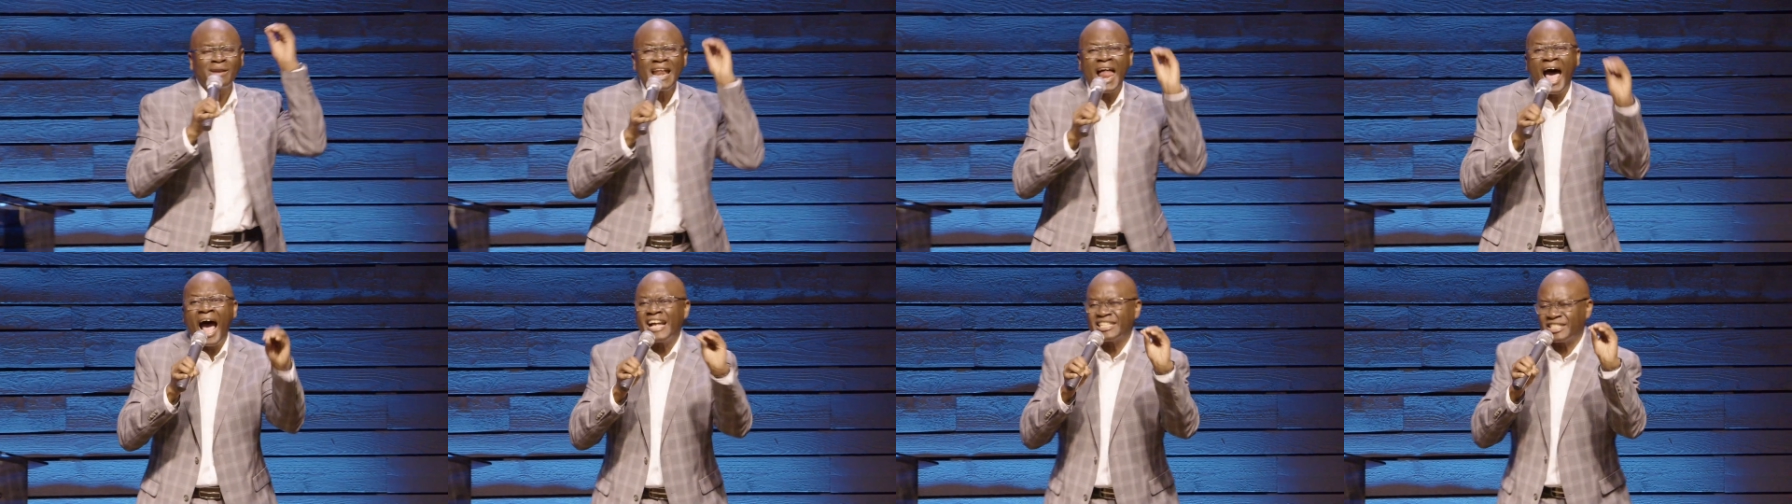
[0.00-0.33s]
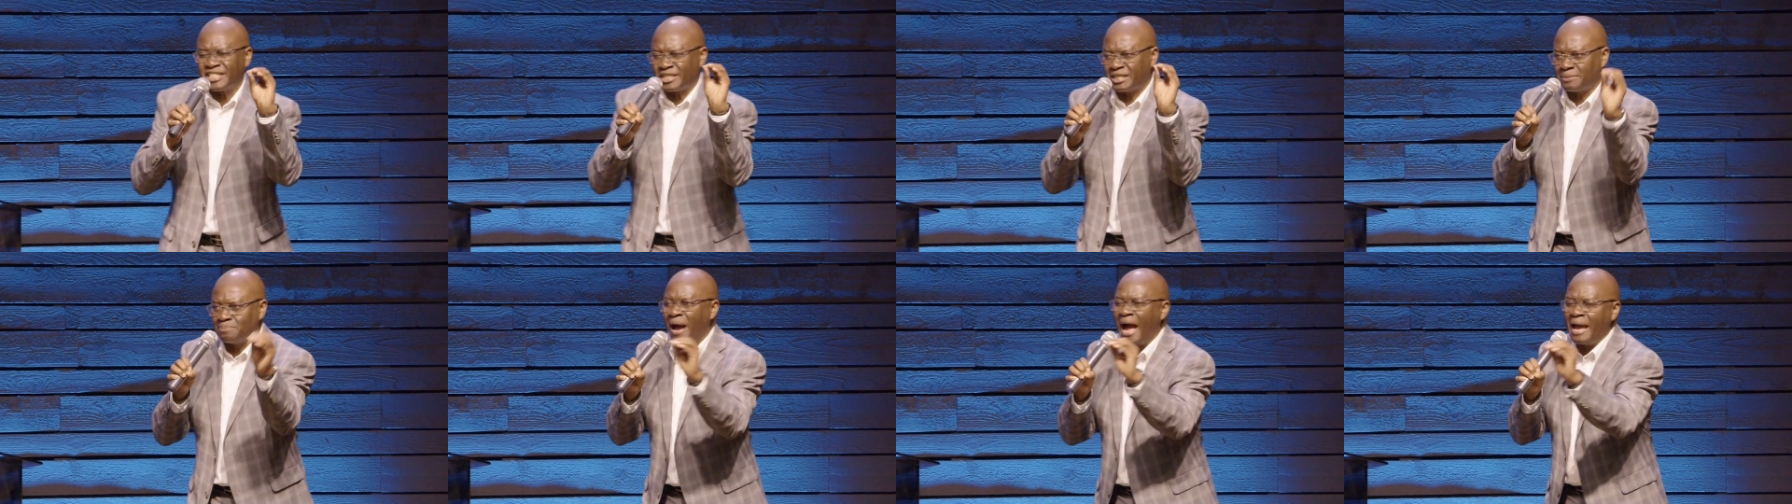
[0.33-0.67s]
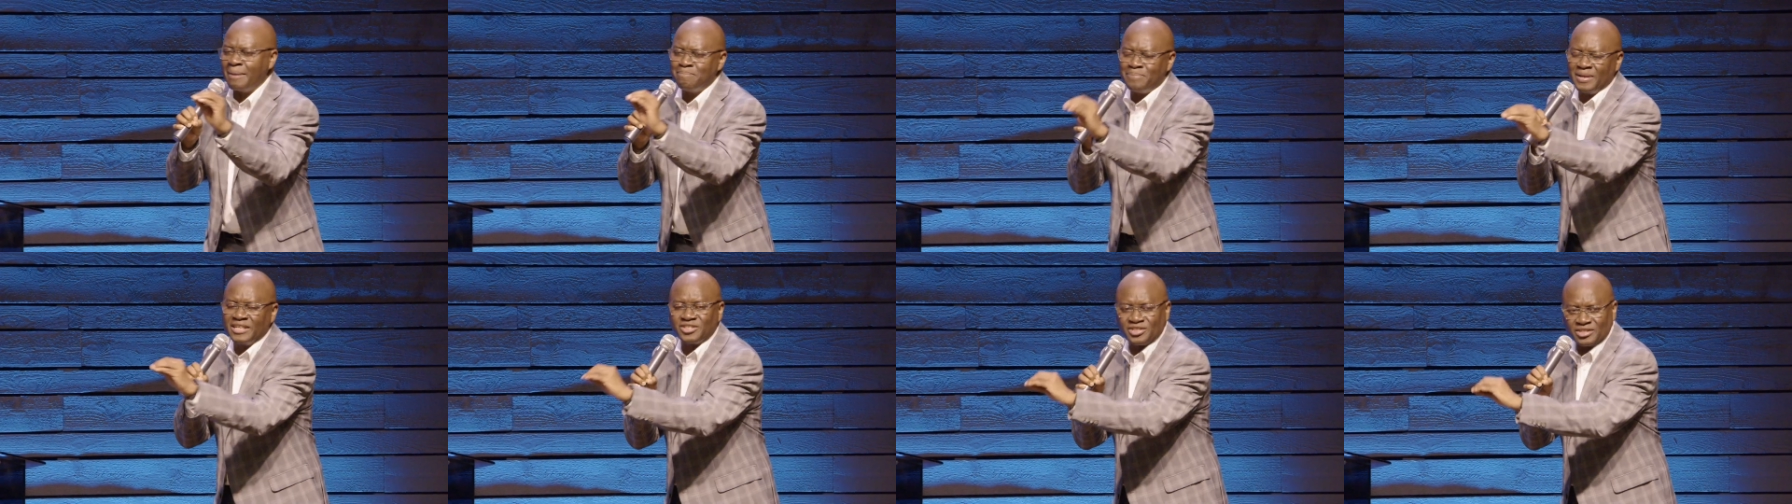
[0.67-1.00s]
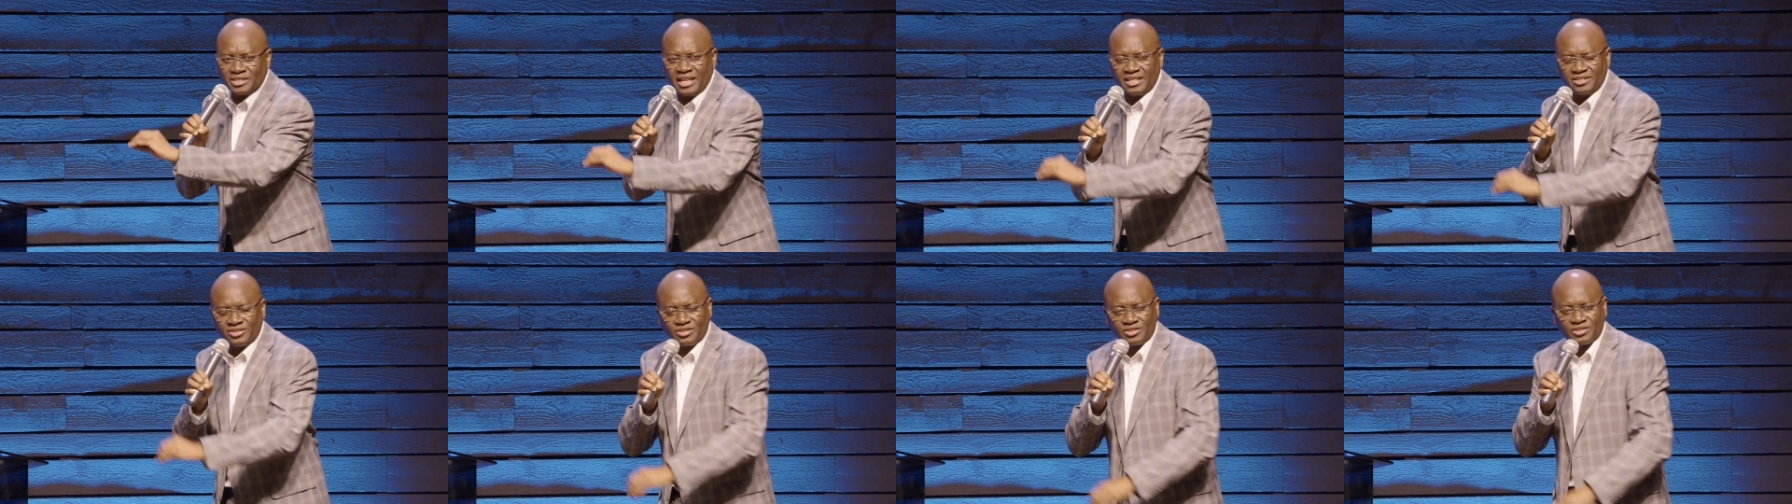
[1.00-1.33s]
bless my
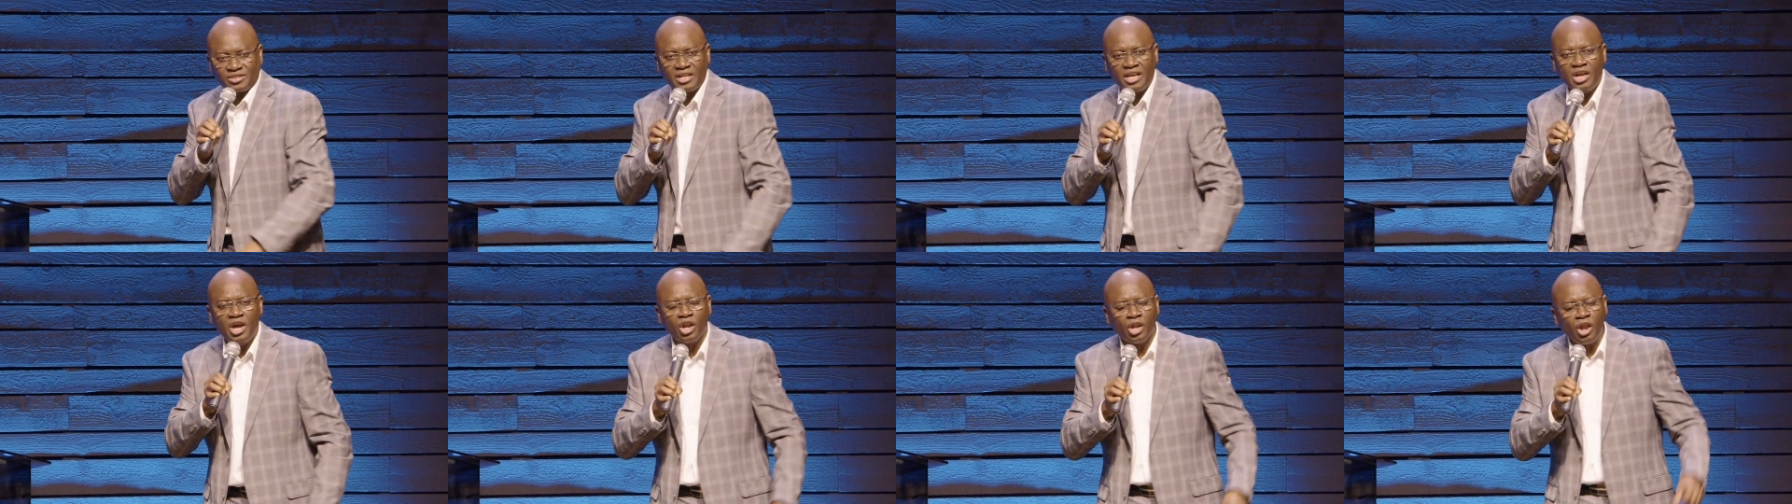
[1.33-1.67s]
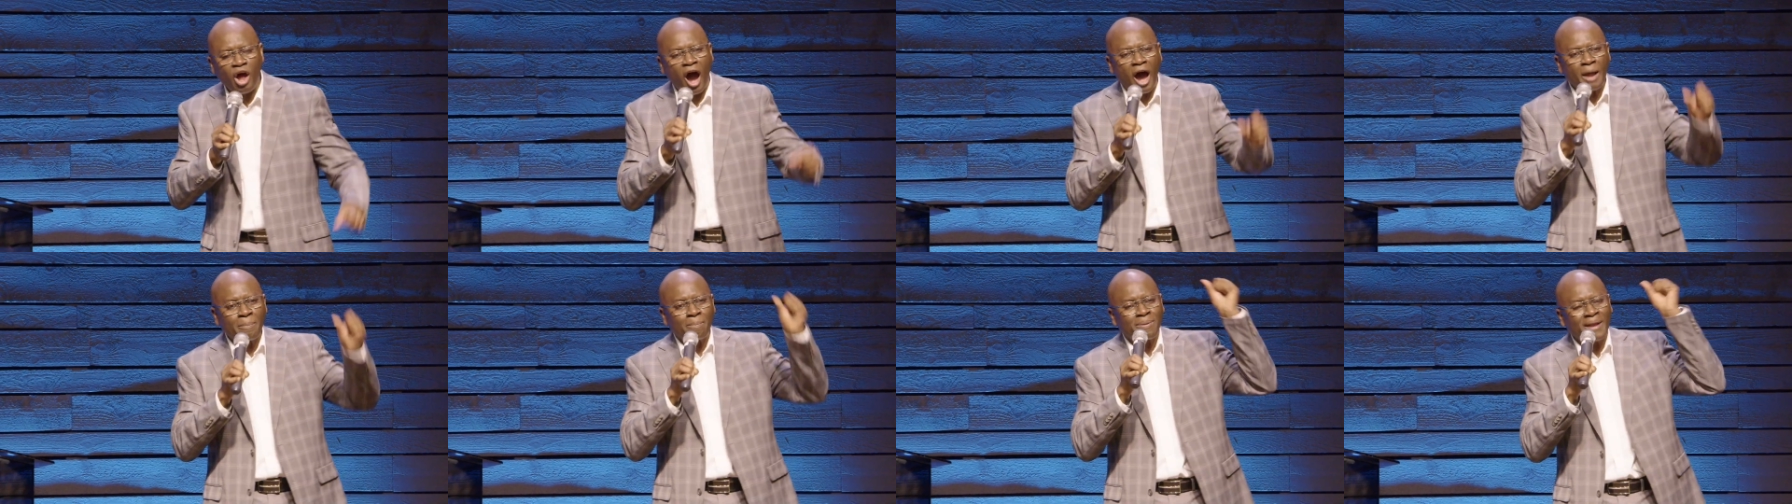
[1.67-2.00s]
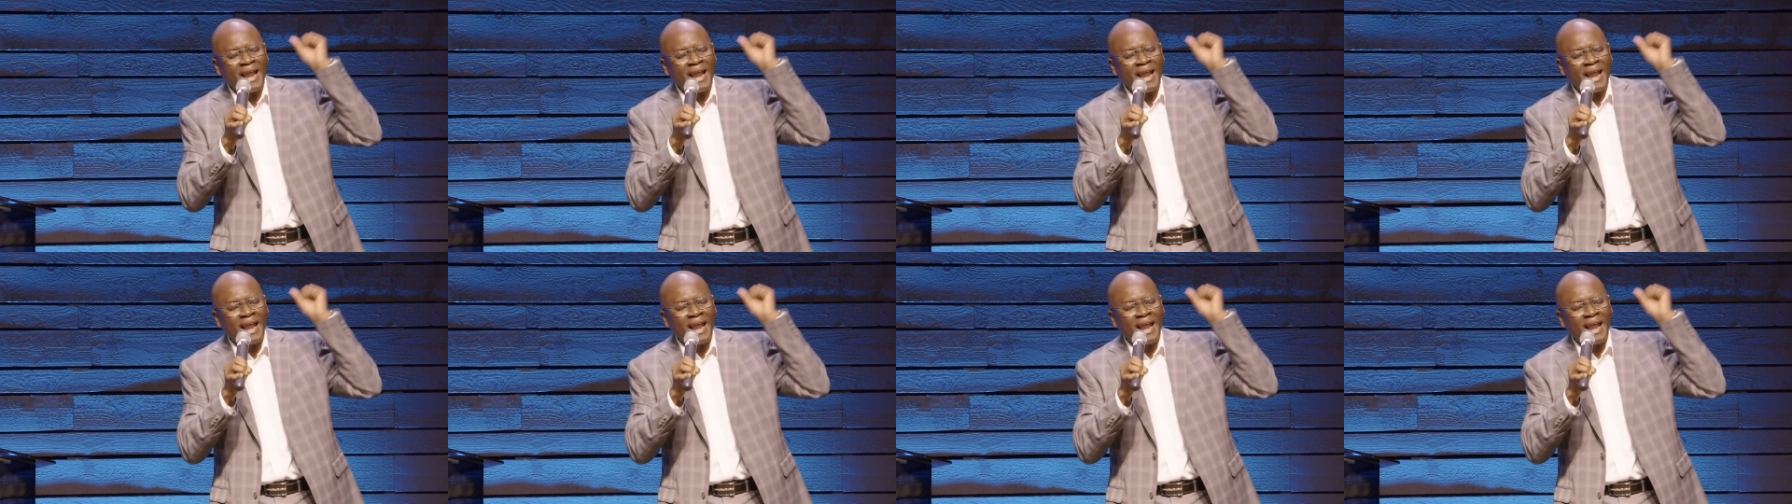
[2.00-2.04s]
business. Lord,